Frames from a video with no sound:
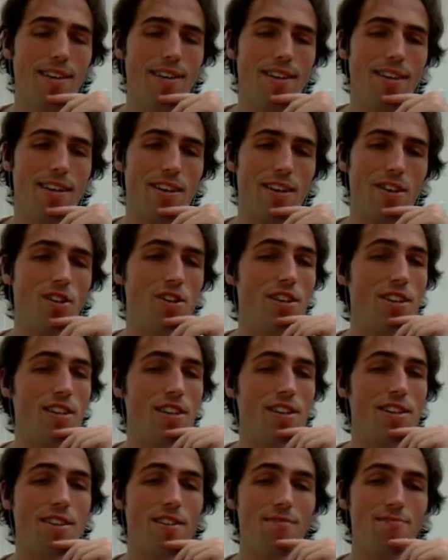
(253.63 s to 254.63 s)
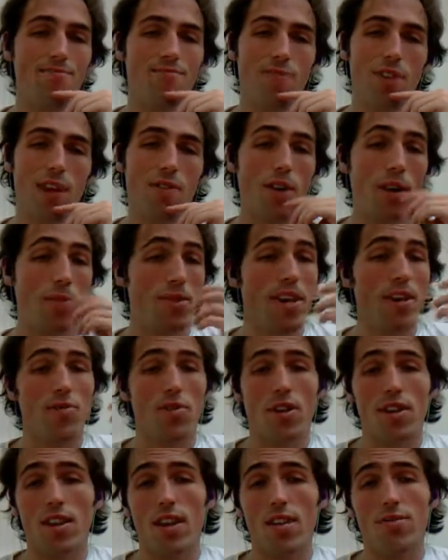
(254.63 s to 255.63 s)
And she didn't.
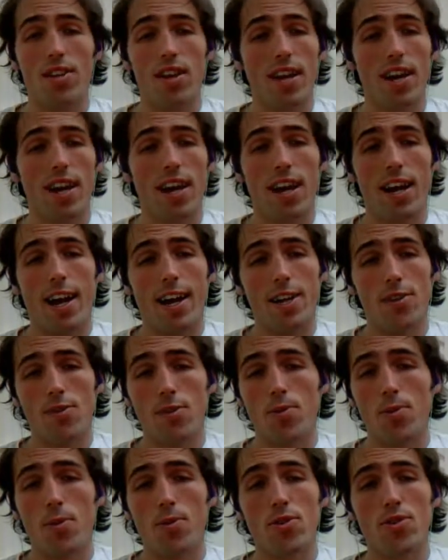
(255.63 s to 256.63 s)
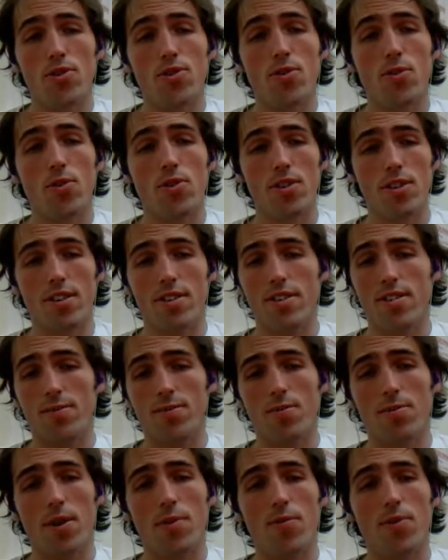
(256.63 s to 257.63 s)
After I left, I can only remember the stories
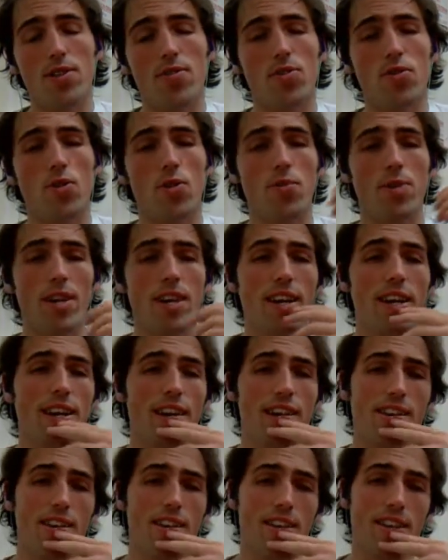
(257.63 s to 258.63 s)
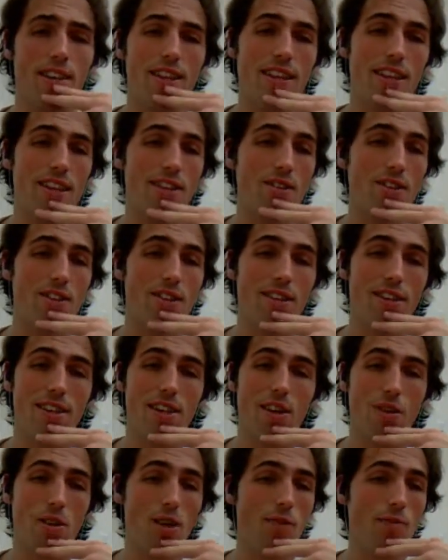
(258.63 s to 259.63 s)
that my friends have told me that
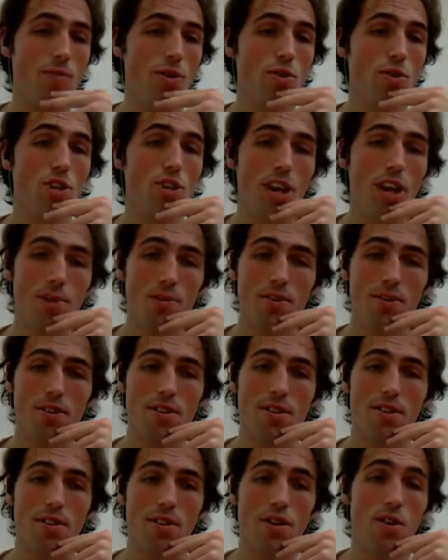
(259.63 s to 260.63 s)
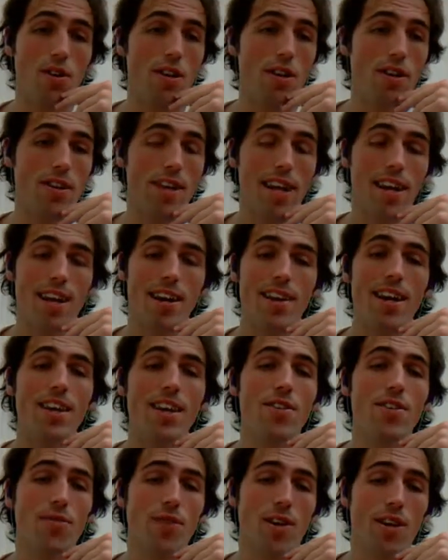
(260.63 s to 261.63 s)
they're looking for new jobs. They're looking day and night
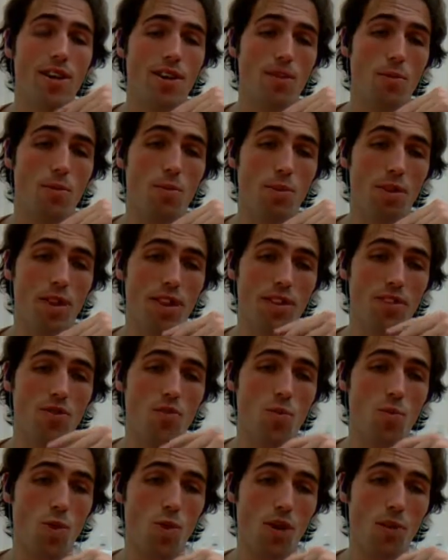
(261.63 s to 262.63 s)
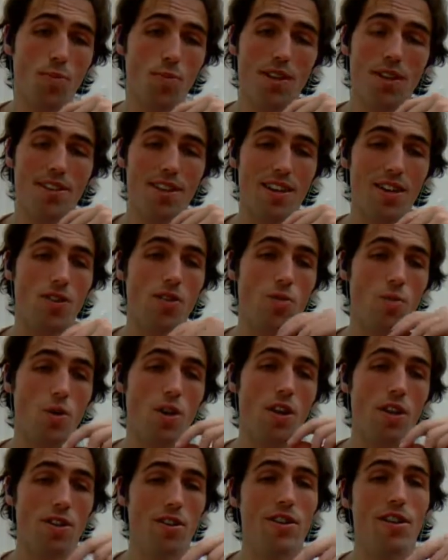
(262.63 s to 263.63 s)
to find a different place to work because they couldn't
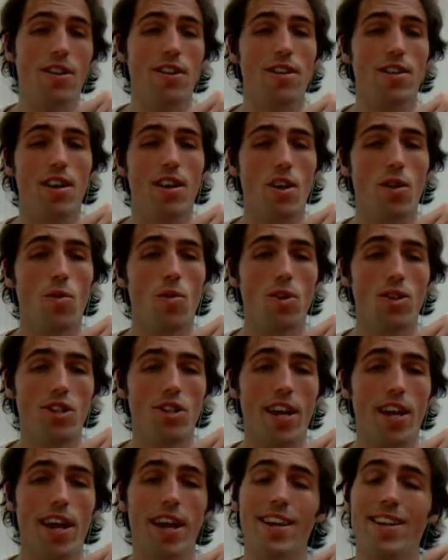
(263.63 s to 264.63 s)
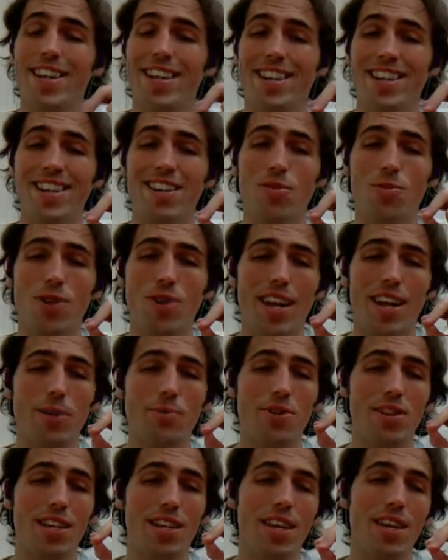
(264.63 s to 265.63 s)
work underneath what she had, and they were not
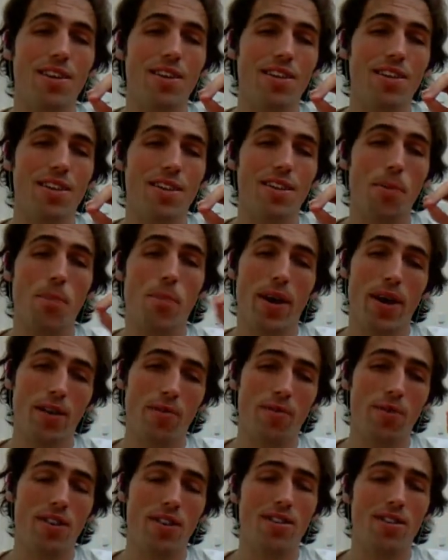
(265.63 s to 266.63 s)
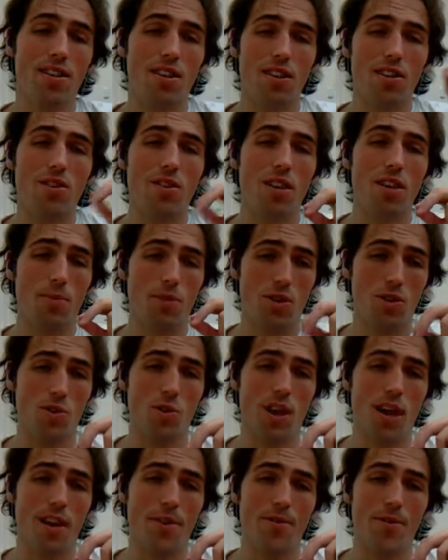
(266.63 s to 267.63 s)
able to get the benefits that other companies would
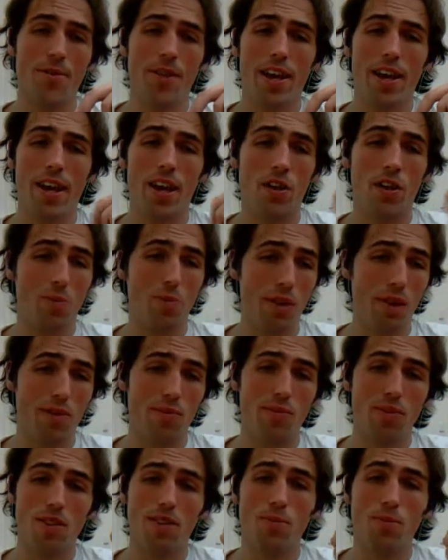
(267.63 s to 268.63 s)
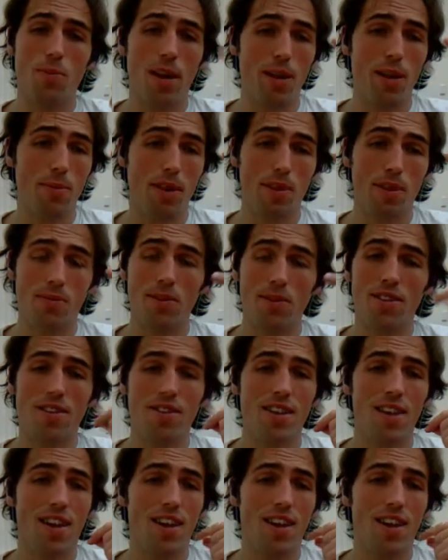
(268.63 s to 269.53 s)
have: health benefits, pay benefits.